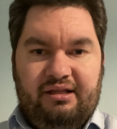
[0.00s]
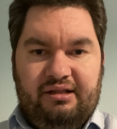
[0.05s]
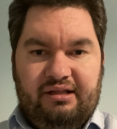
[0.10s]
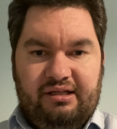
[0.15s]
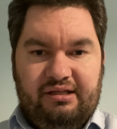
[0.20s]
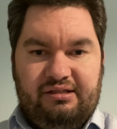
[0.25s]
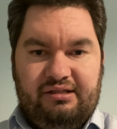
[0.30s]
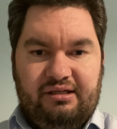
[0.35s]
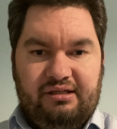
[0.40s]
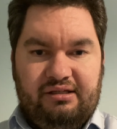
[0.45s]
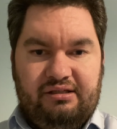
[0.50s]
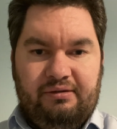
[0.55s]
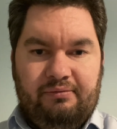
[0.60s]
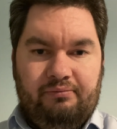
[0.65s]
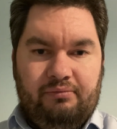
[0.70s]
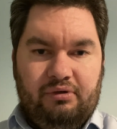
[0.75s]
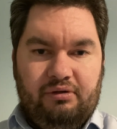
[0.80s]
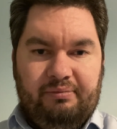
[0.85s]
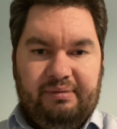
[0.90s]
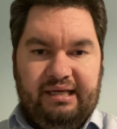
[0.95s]
this system
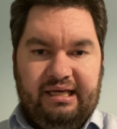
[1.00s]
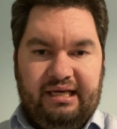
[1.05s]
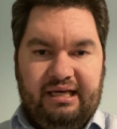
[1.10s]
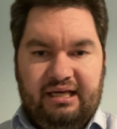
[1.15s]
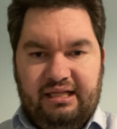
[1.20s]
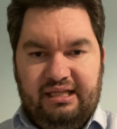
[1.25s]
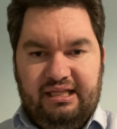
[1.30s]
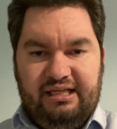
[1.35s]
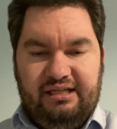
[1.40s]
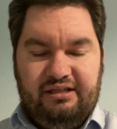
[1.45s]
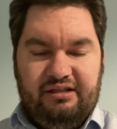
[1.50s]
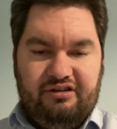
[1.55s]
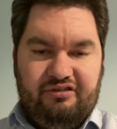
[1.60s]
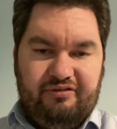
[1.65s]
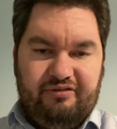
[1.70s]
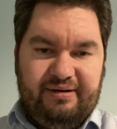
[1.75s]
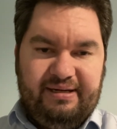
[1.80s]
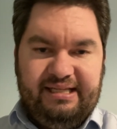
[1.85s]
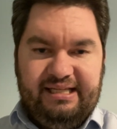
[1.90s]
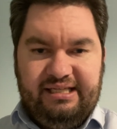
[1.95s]
will be, at the
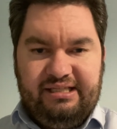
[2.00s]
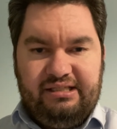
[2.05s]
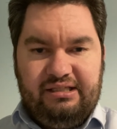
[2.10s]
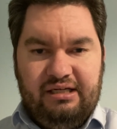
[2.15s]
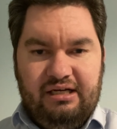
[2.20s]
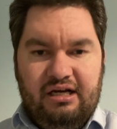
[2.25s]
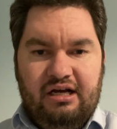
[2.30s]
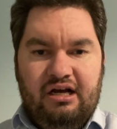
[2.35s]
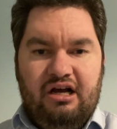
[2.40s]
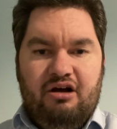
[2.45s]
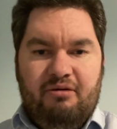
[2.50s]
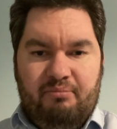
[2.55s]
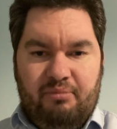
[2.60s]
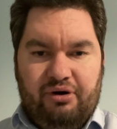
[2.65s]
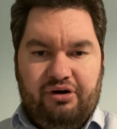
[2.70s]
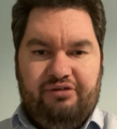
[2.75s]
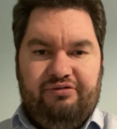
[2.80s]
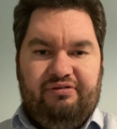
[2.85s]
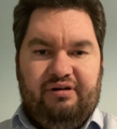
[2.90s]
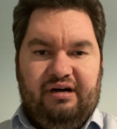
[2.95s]
very least,
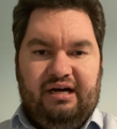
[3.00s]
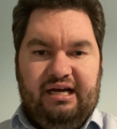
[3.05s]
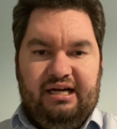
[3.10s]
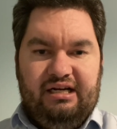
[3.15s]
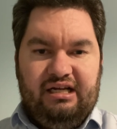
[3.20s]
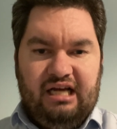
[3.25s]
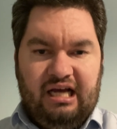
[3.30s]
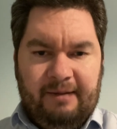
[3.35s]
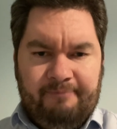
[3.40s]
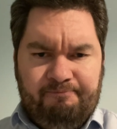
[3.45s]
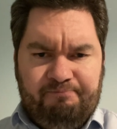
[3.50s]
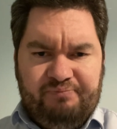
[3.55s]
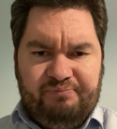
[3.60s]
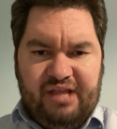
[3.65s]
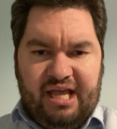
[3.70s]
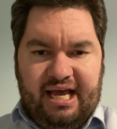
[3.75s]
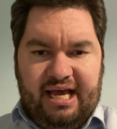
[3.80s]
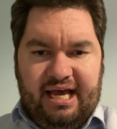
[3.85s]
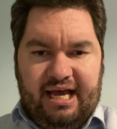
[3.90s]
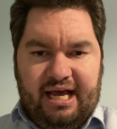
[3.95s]
modified.
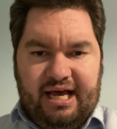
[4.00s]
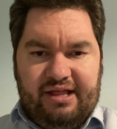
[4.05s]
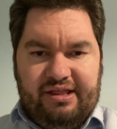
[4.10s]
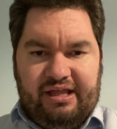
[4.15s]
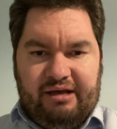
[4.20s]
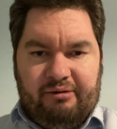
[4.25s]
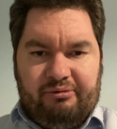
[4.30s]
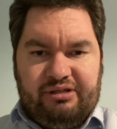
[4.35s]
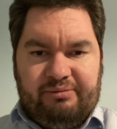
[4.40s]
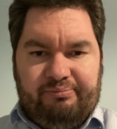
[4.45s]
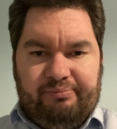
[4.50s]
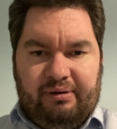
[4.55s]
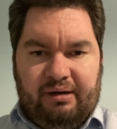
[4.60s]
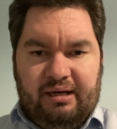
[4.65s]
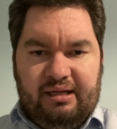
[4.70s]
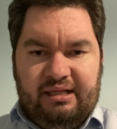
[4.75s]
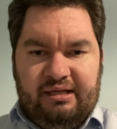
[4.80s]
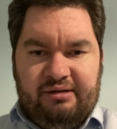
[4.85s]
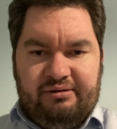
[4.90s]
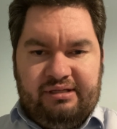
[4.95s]
There was
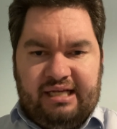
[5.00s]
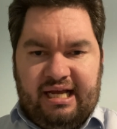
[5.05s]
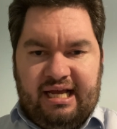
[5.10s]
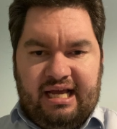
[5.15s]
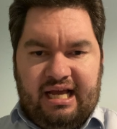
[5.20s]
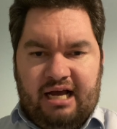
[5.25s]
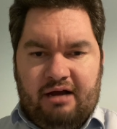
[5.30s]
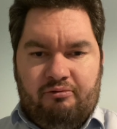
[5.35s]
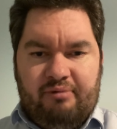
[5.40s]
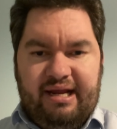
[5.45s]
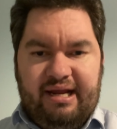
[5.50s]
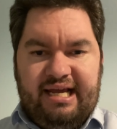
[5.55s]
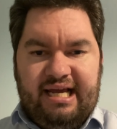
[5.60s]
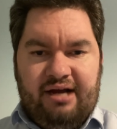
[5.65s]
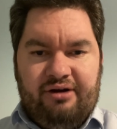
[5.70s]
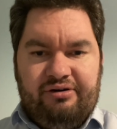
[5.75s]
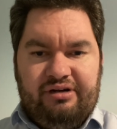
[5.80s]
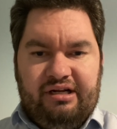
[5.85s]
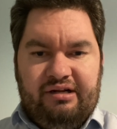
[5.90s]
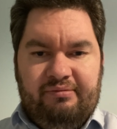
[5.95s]
a
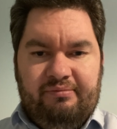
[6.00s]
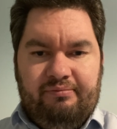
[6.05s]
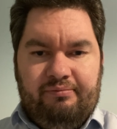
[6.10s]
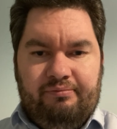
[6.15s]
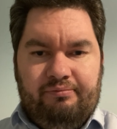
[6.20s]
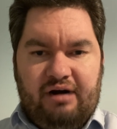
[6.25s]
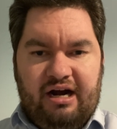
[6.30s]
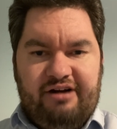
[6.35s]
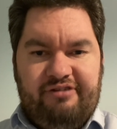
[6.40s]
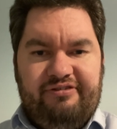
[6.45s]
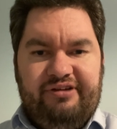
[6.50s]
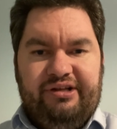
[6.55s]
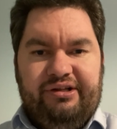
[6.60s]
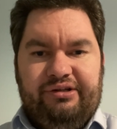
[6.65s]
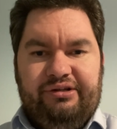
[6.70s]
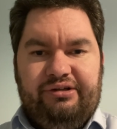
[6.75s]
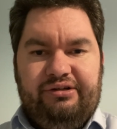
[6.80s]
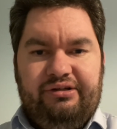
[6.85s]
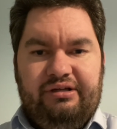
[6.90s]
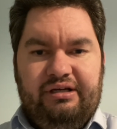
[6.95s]
recount in
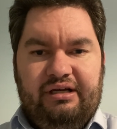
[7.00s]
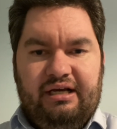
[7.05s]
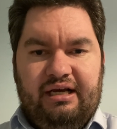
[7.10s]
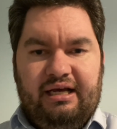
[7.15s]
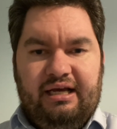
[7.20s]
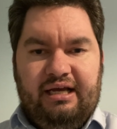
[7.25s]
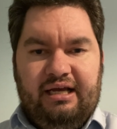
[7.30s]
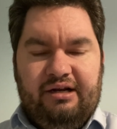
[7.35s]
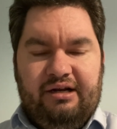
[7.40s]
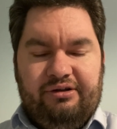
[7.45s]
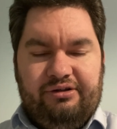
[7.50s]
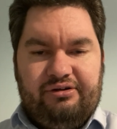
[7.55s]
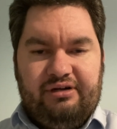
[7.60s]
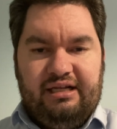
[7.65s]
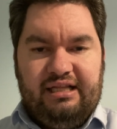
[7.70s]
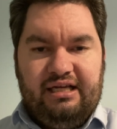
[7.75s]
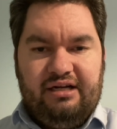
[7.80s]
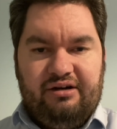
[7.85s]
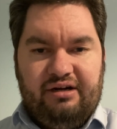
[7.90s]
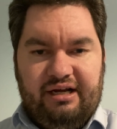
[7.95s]
Bradfield in
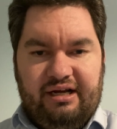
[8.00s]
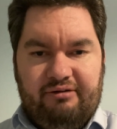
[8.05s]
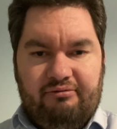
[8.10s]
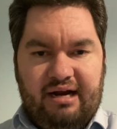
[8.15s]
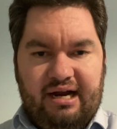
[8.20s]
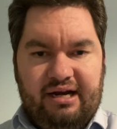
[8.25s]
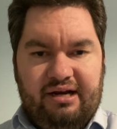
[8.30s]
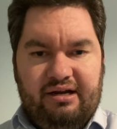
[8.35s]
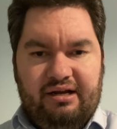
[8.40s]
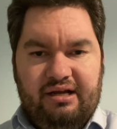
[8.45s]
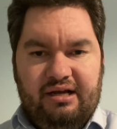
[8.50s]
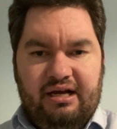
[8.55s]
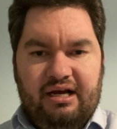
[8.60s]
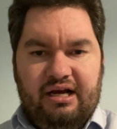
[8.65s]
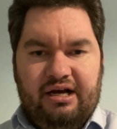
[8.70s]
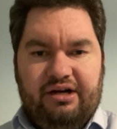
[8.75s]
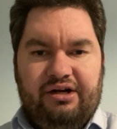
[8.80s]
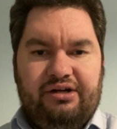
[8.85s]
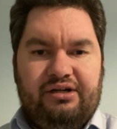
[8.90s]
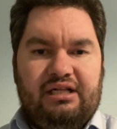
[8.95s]
Australia, and I read
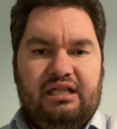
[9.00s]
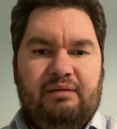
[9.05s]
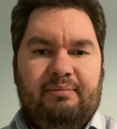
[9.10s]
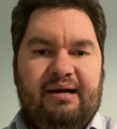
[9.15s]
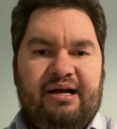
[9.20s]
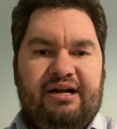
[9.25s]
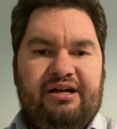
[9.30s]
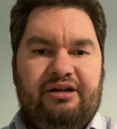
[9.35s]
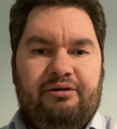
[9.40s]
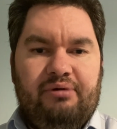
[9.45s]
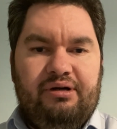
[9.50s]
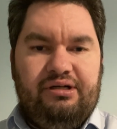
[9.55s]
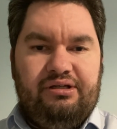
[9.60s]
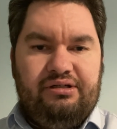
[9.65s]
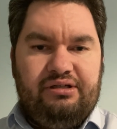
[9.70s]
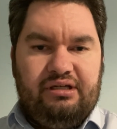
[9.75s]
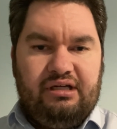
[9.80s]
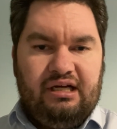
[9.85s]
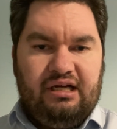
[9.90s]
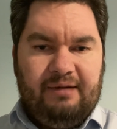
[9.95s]
an article about it, which
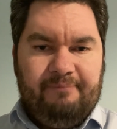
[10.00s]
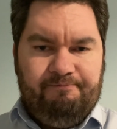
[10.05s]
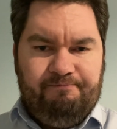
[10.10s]
a